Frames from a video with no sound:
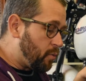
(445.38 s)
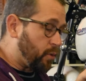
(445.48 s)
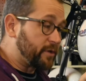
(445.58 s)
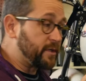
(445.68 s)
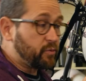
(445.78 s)

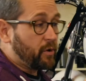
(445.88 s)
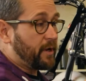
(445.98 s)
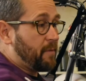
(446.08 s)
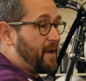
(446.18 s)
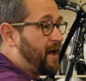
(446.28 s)
We're just
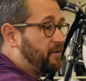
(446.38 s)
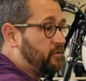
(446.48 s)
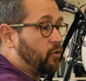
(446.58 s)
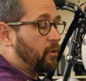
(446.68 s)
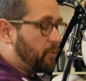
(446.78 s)
worrying about
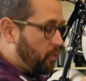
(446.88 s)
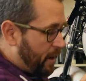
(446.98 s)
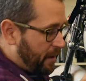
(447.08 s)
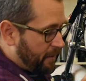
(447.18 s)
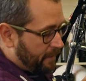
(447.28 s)
normal
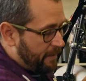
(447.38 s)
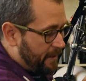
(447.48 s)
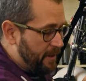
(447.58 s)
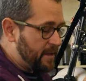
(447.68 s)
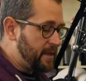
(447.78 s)
wear.
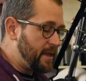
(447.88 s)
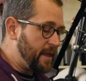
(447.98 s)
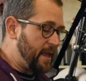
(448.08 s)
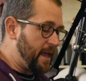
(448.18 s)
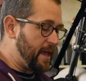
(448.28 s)

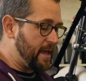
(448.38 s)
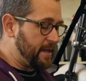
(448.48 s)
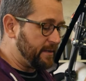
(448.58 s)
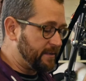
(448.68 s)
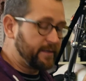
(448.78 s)

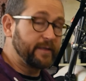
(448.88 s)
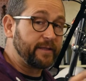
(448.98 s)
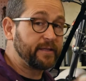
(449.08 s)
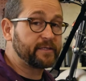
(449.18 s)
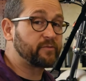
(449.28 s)
And
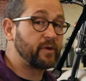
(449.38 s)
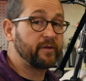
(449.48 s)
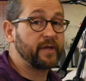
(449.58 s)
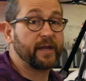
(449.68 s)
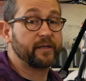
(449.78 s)
this is where
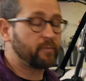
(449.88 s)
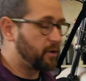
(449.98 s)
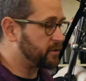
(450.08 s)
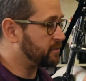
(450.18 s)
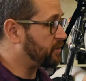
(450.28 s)
you get into
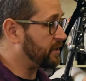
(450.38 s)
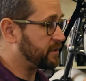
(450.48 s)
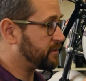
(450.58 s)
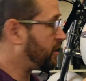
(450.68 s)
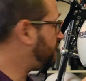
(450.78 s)
purchase price,
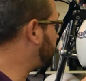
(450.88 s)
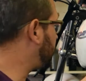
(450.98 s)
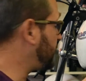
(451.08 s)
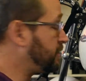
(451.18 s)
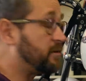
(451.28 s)
because all of a
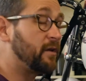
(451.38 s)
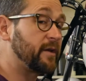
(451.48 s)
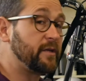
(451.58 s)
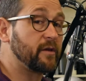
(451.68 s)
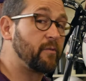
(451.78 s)
sudden you
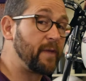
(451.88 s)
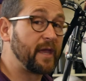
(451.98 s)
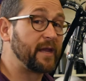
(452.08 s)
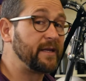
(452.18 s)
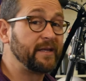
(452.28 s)
look and you go,
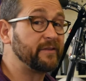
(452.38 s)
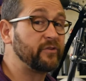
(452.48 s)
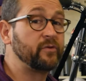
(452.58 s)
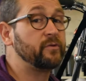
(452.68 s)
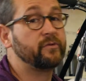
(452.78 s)
man, I need
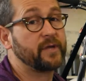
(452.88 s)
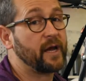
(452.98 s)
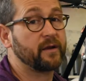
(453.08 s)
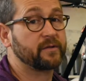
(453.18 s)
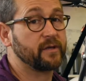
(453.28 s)
2 new
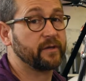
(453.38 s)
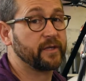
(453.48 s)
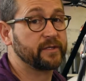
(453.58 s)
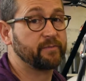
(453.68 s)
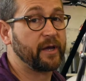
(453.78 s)
tires on
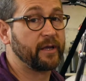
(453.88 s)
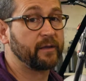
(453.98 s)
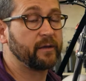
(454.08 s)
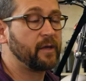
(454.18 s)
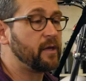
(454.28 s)
this bike.